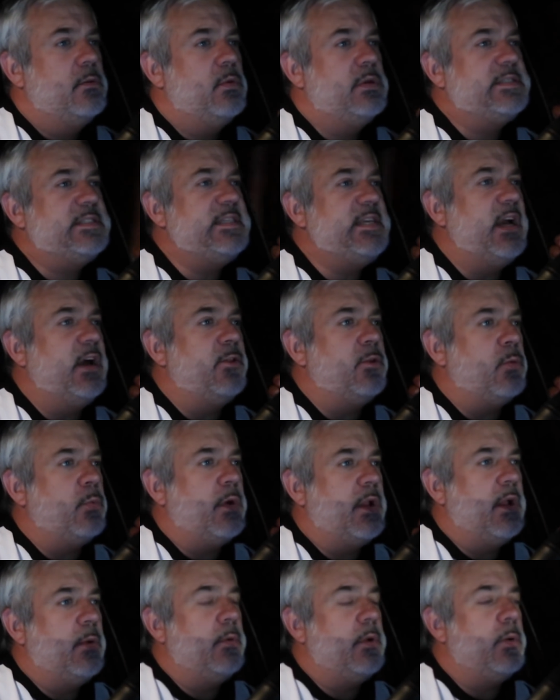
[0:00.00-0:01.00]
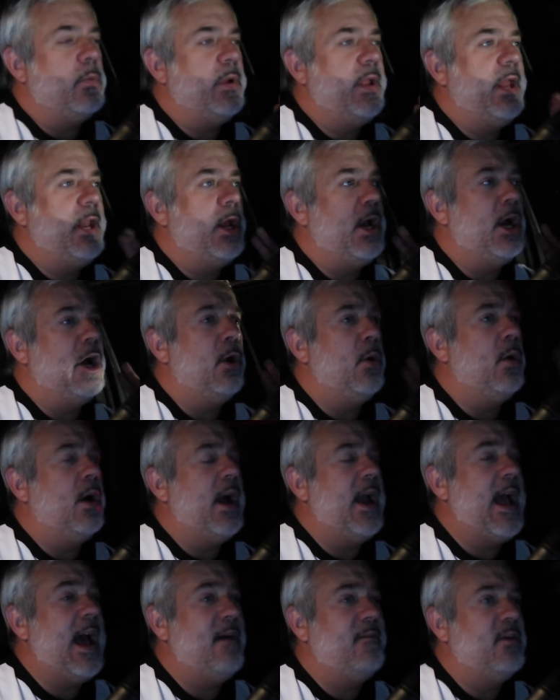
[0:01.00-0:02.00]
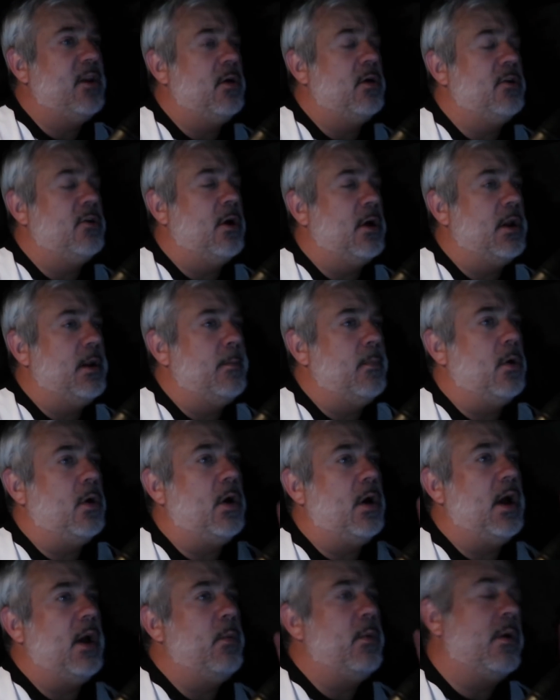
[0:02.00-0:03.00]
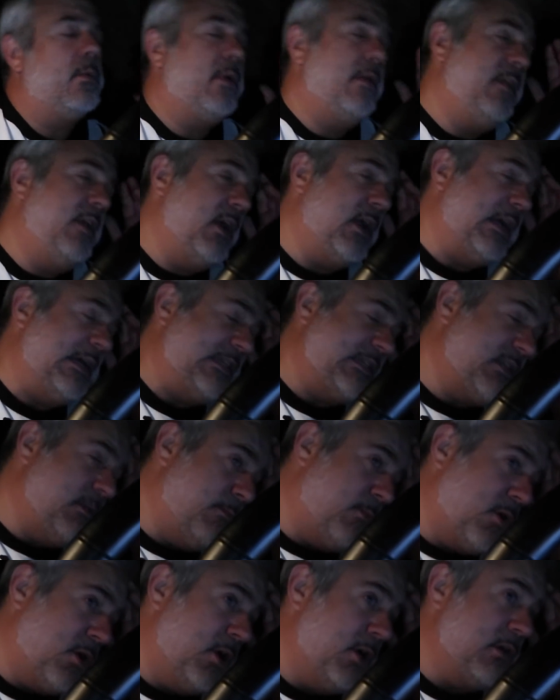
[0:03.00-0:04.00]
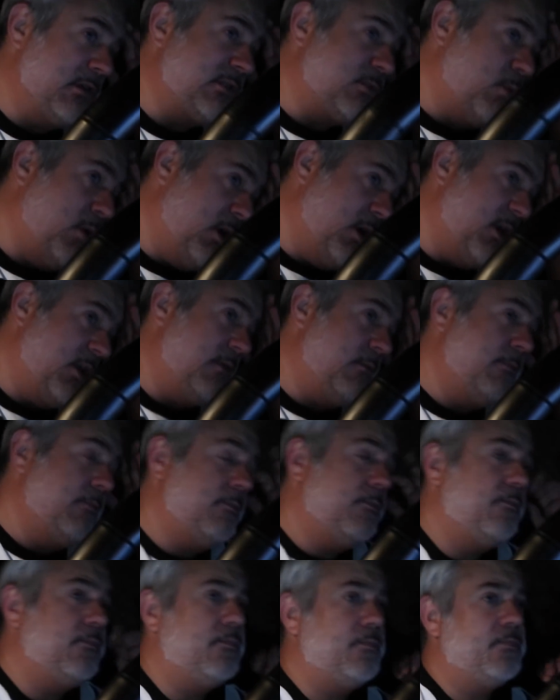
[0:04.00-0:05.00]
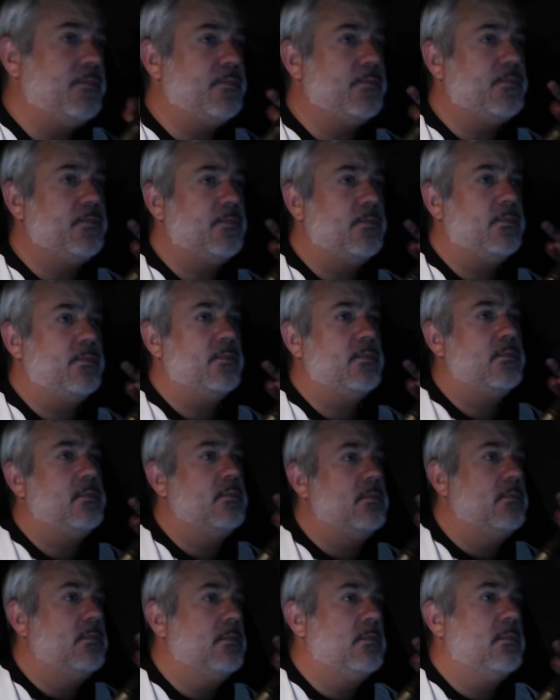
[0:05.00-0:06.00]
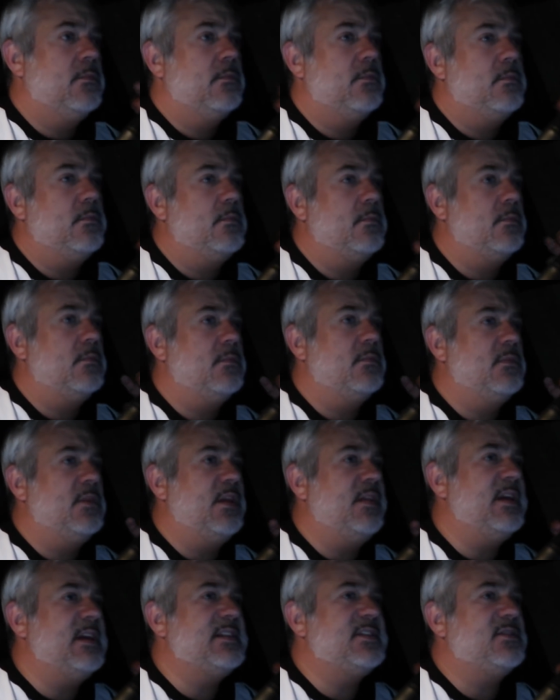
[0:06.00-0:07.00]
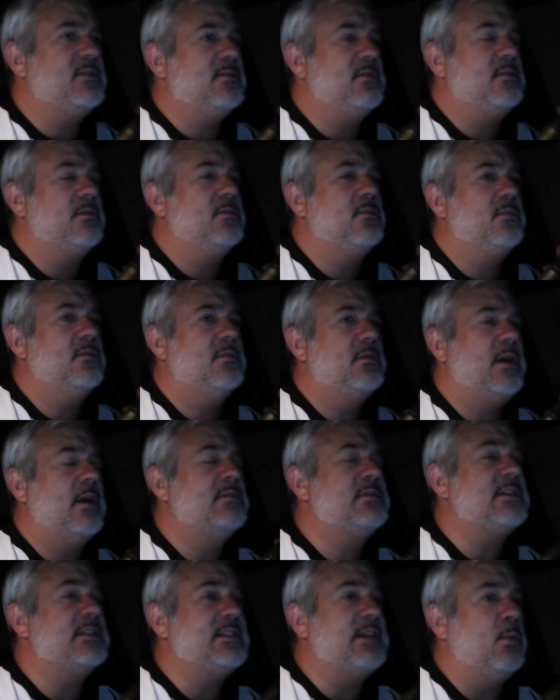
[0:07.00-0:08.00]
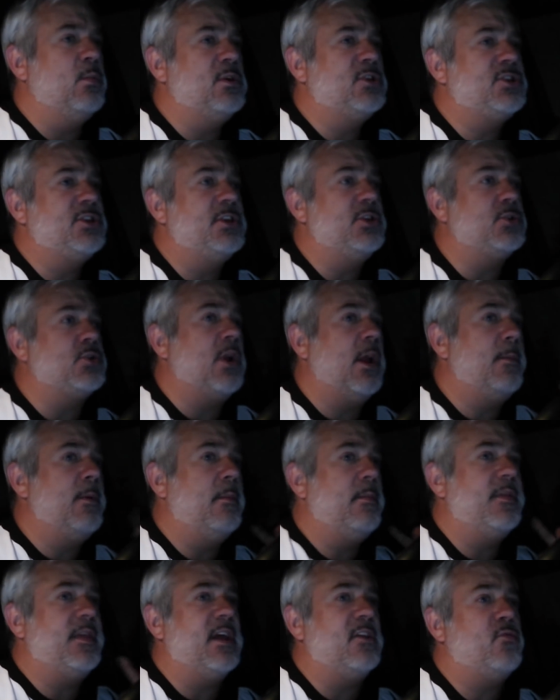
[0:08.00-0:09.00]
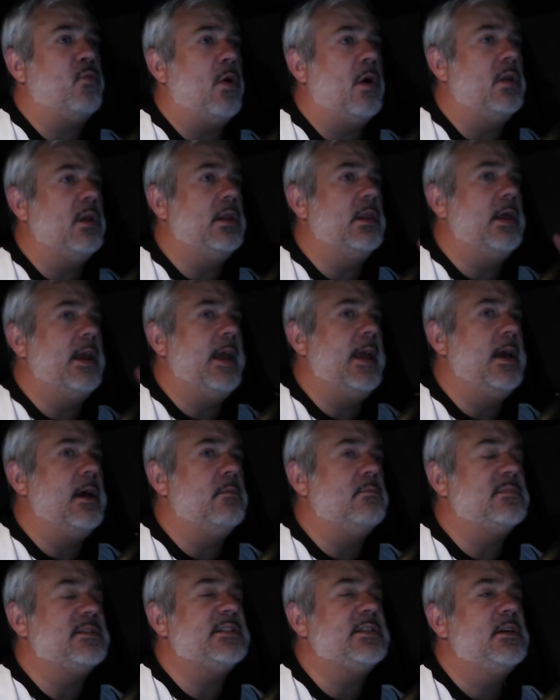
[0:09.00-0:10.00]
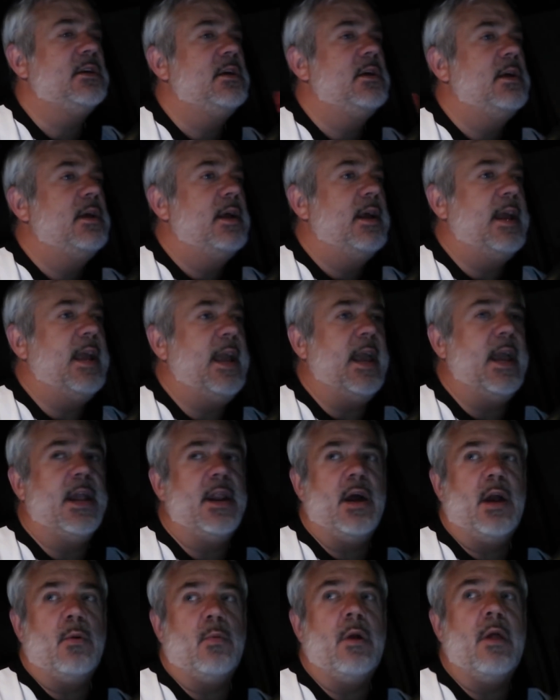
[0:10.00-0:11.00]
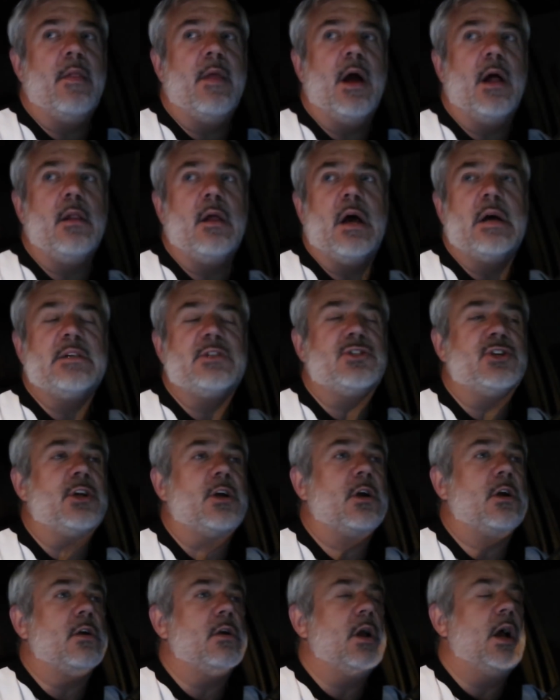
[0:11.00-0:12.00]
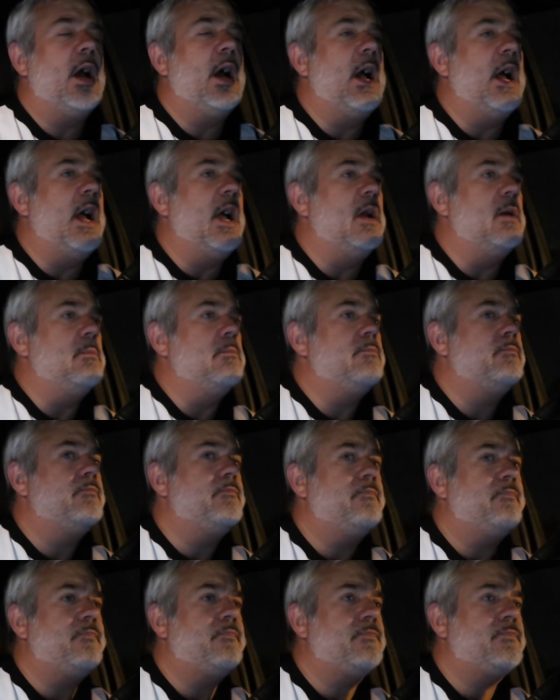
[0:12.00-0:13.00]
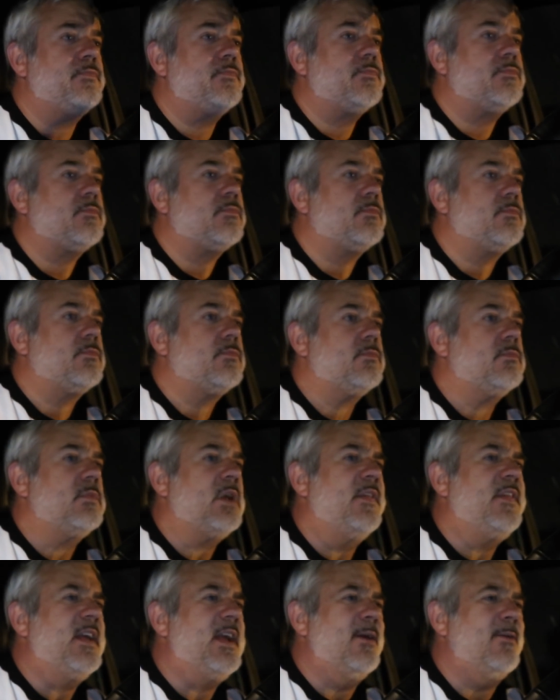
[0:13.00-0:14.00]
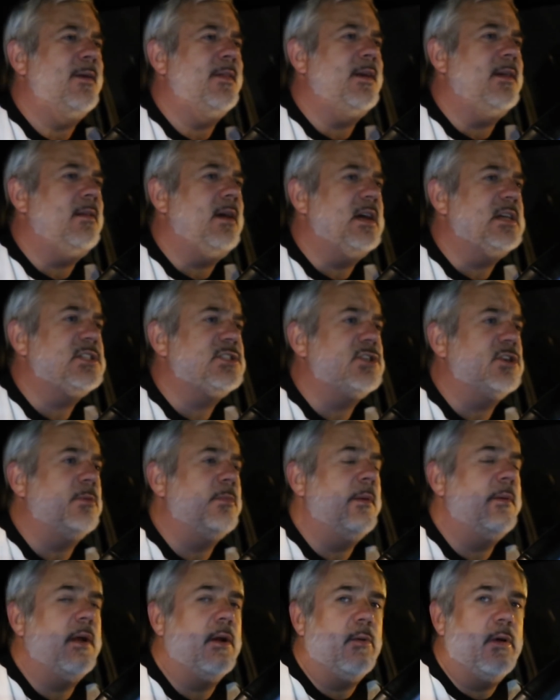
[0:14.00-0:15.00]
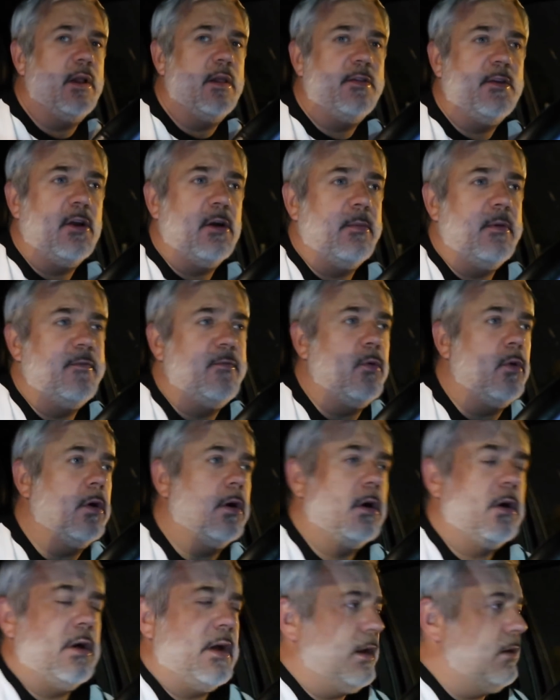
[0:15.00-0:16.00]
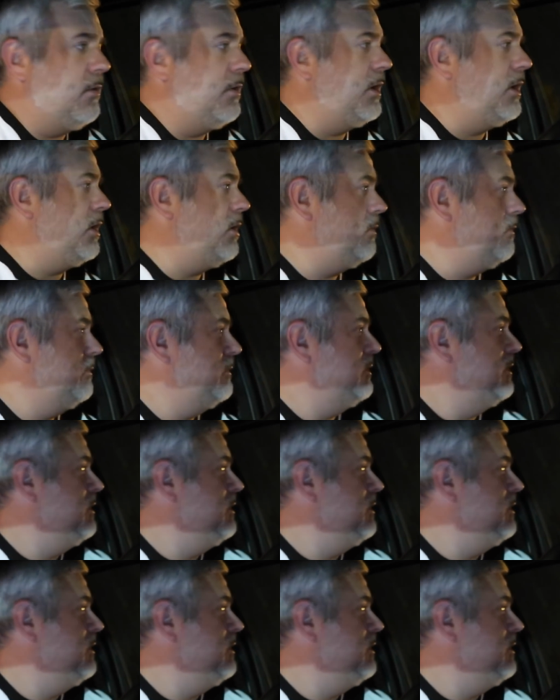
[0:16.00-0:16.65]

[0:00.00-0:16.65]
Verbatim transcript: What's the other one I want to read? Oh, I have it on Audible. I want to read the Augusten Burroughs one. I think it's I was gonna say Wishing and Dreaming, but that's Wally Lamb's, and I read that last year. Um, I think I read that last year. Maybe I read it the year before. I don't know.